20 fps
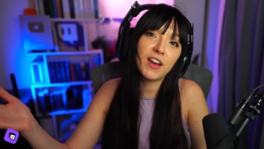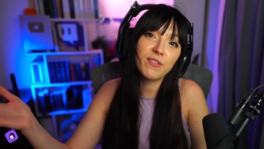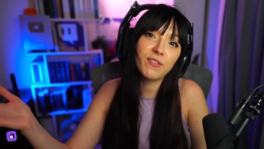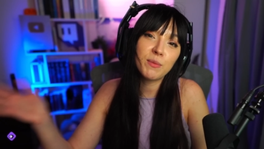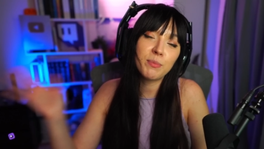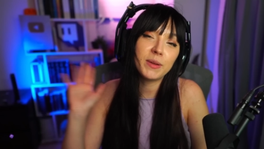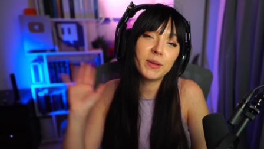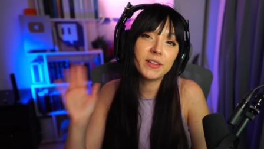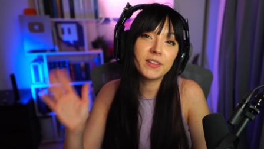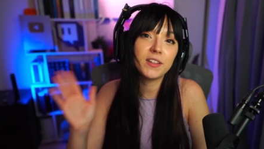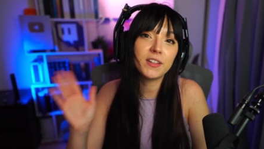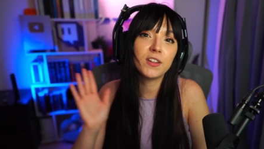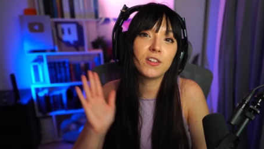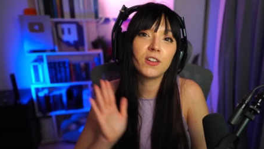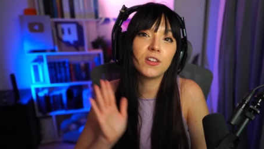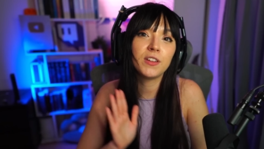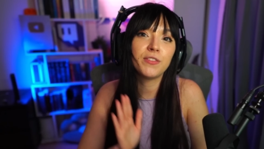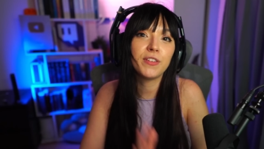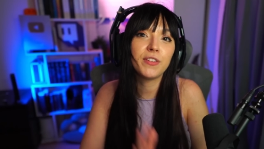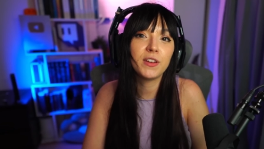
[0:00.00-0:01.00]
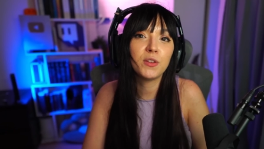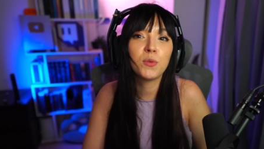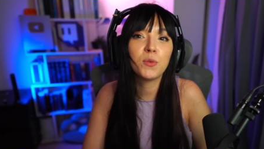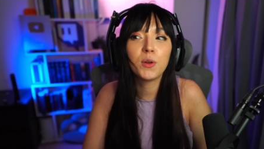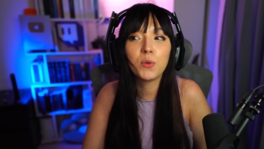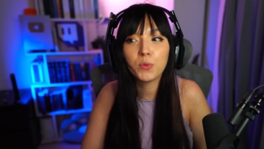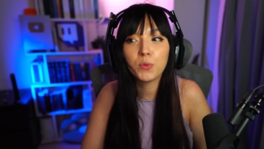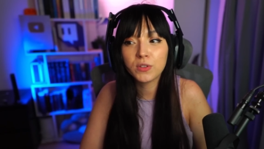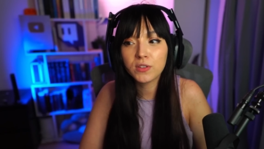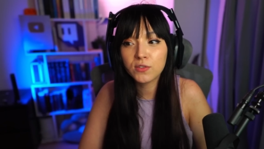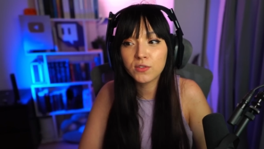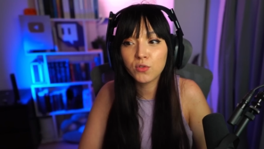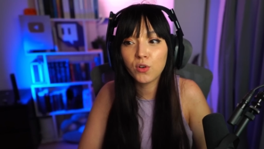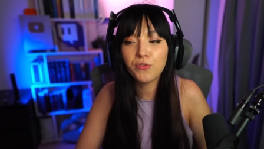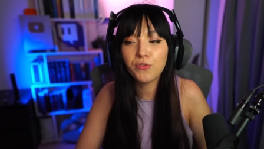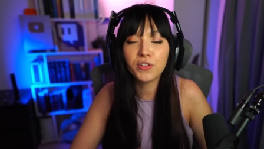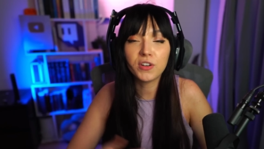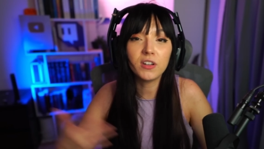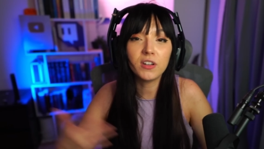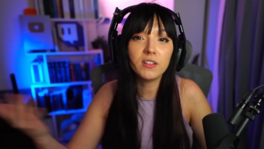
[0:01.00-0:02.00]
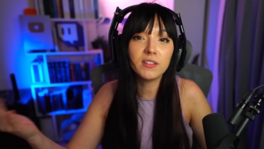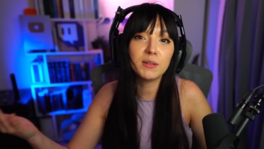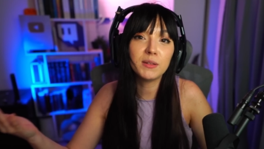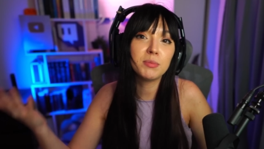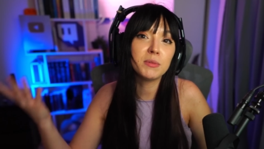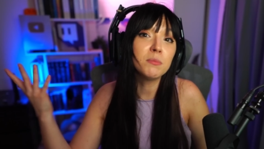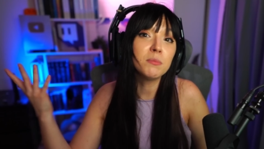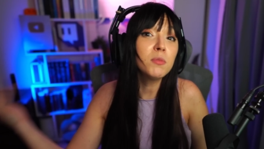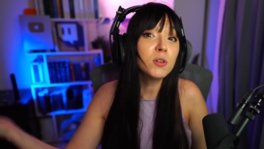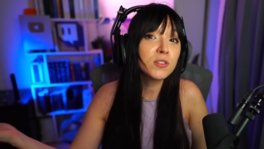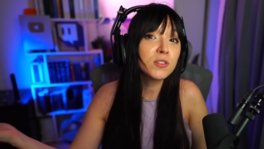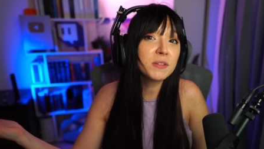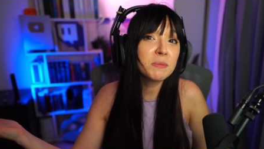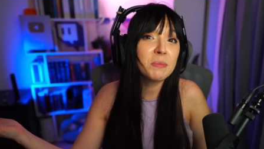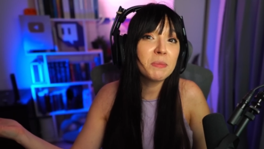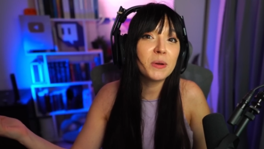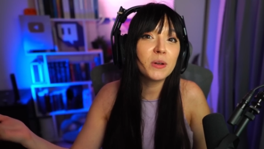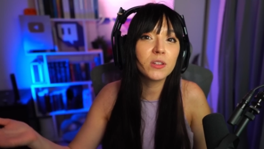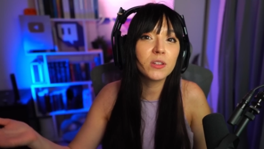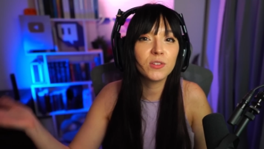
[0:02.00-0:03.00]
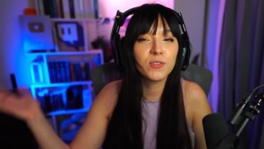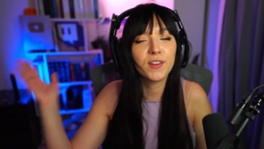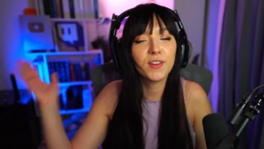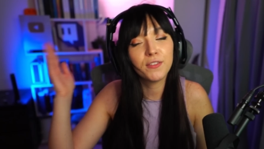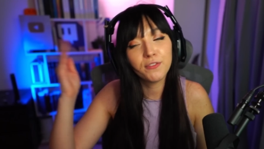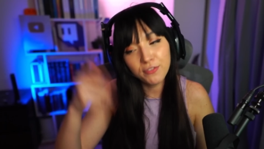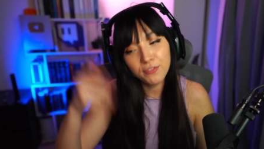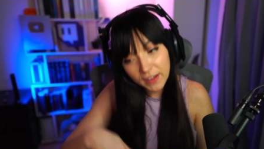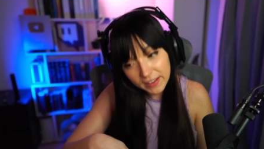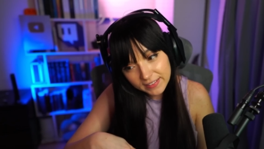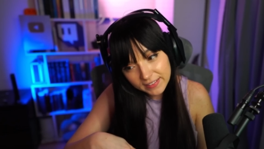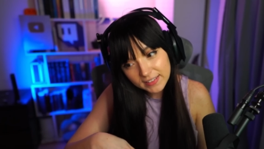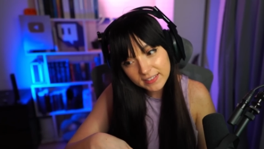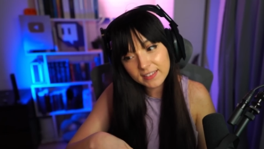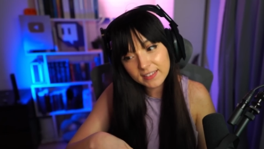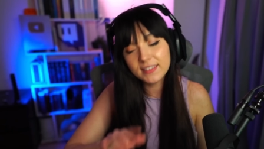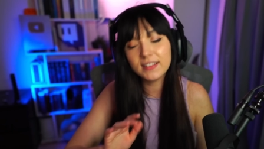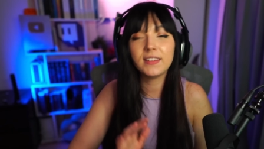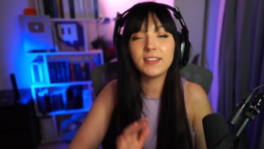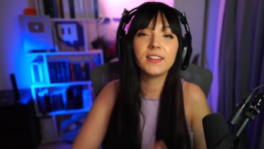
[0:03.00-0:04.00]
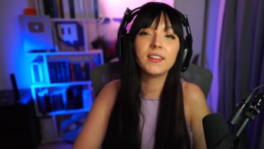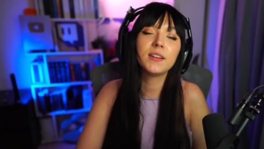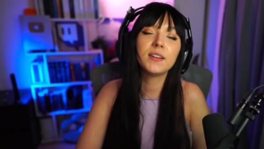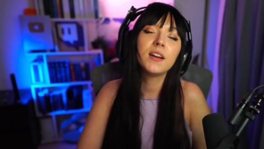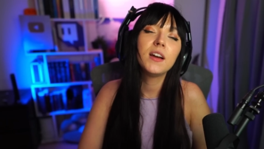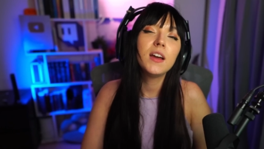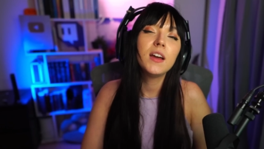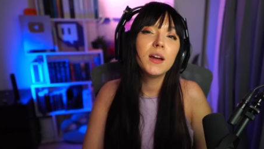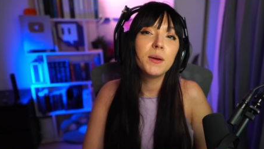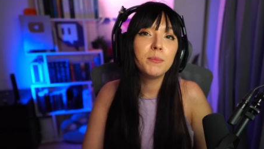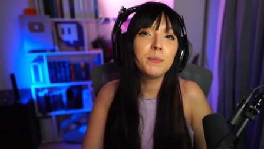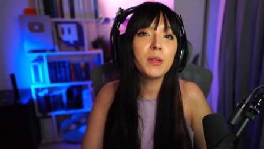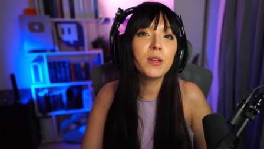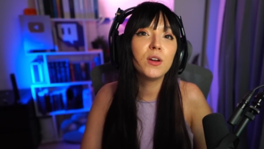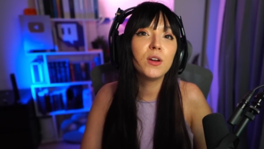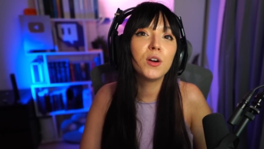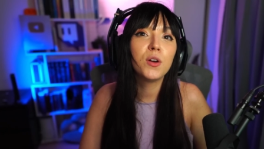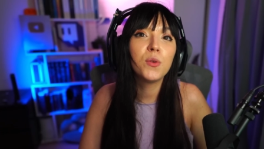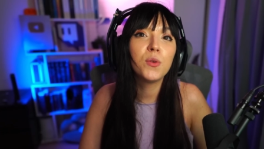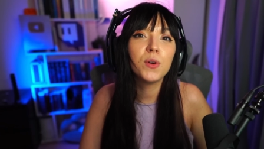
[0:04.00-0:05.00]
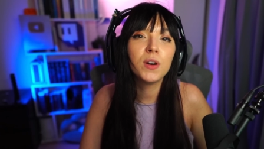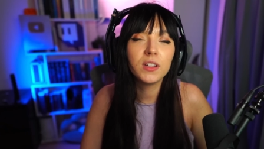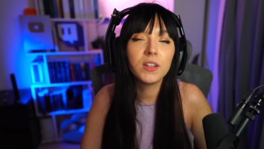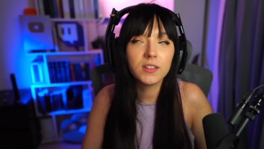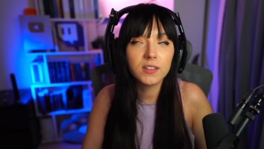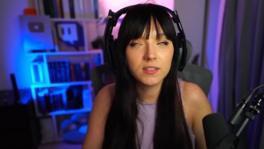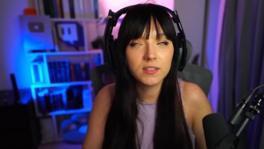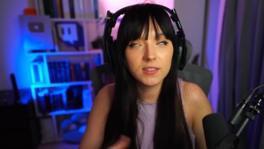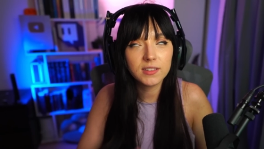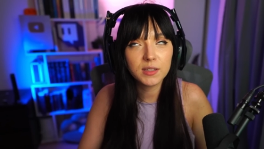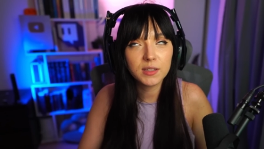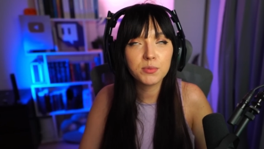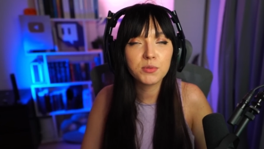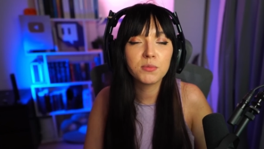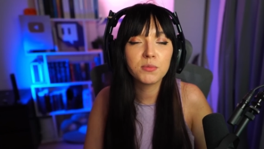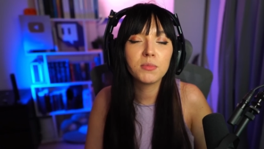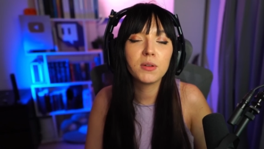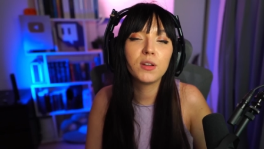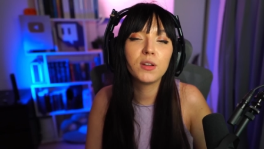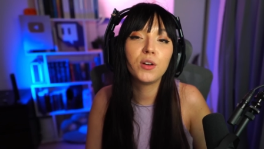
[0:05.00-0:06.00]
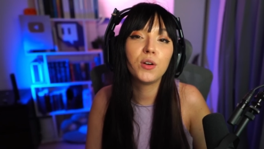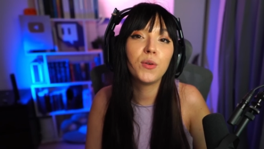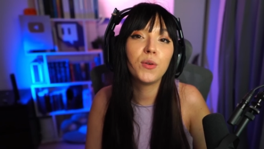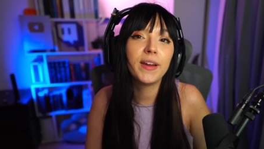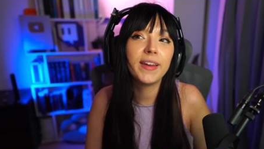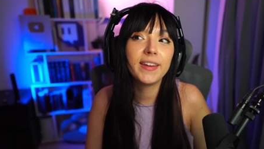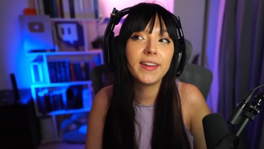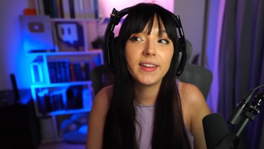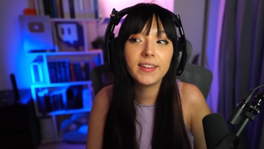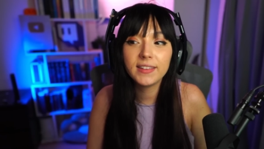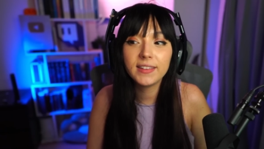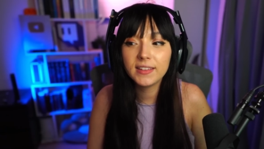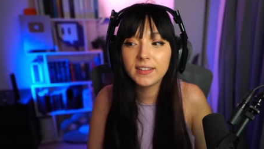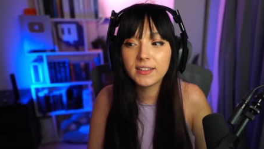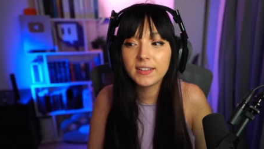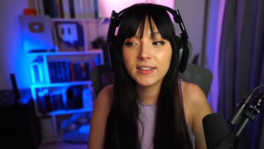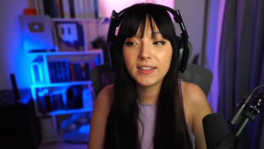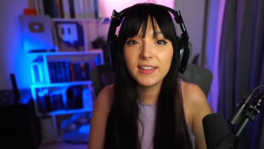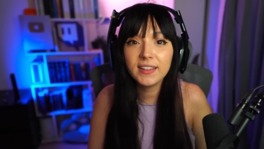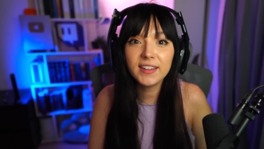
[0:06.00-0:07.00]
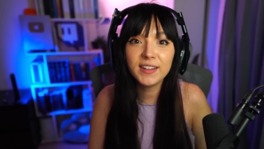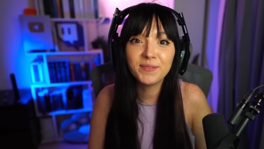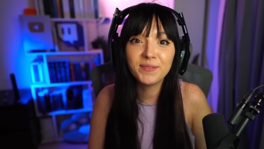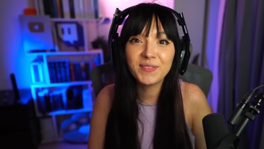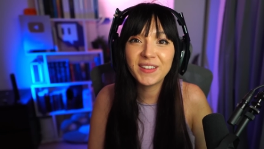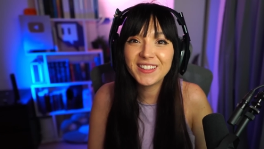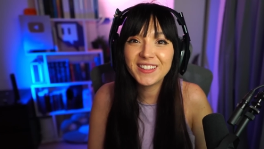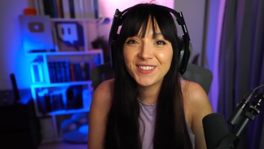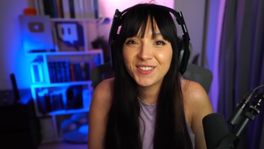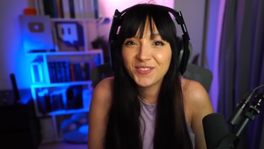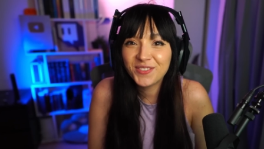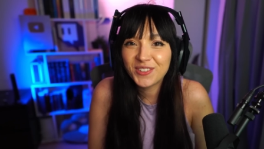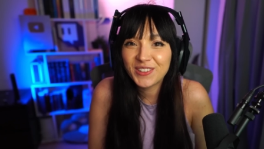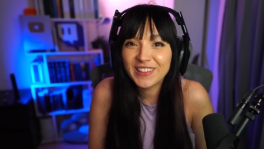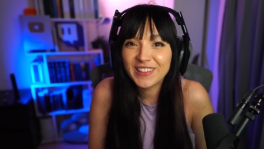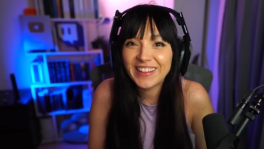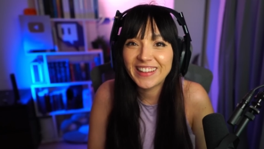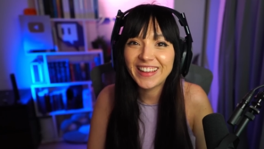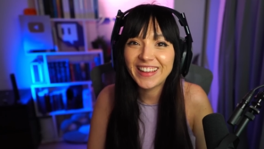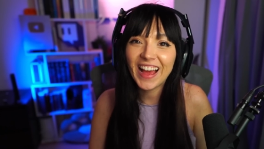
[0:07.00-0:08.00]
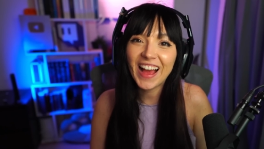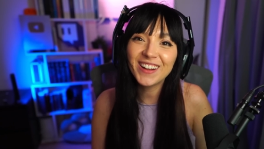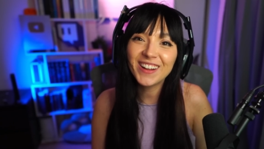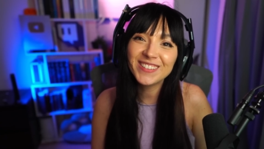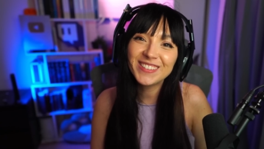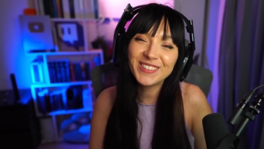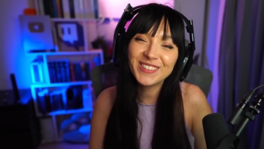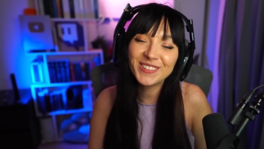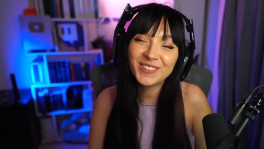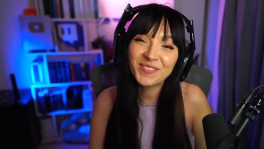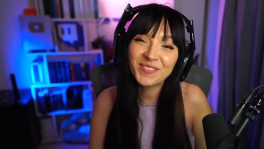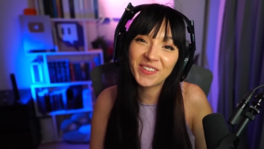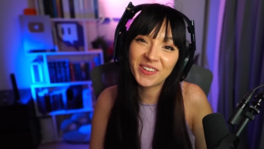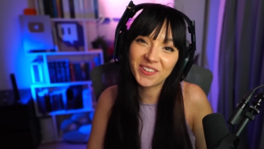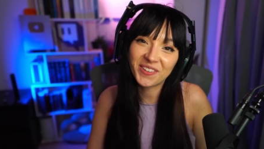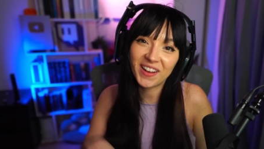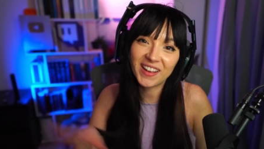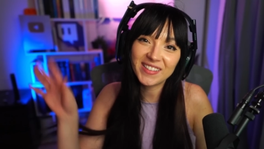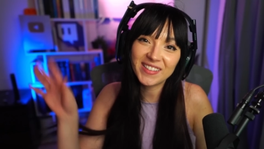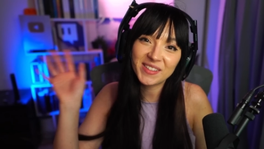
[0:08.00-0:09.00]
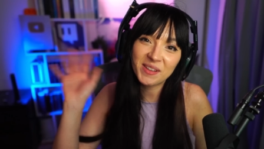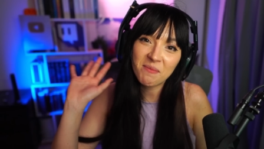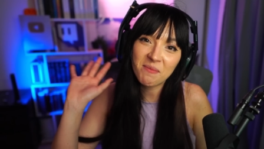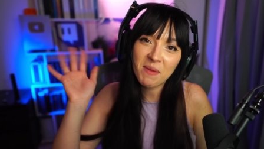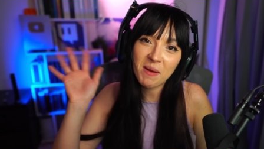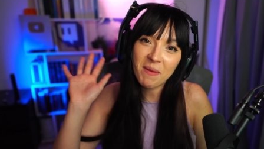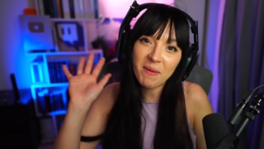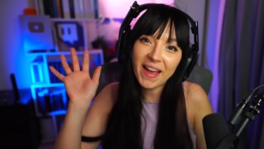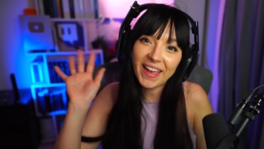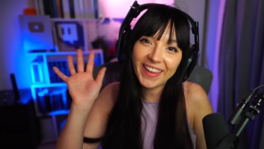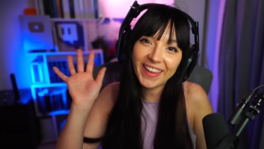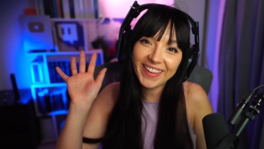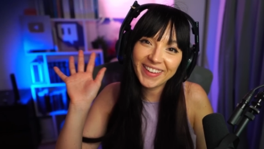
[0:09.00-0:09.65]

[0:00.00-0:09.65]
a Patreon if anyone wants to offer a little bit more support. You can find that in the link below in the description below. And uh, yeah, that's it for today. I'll see you tomorrow, guys. Bye bye.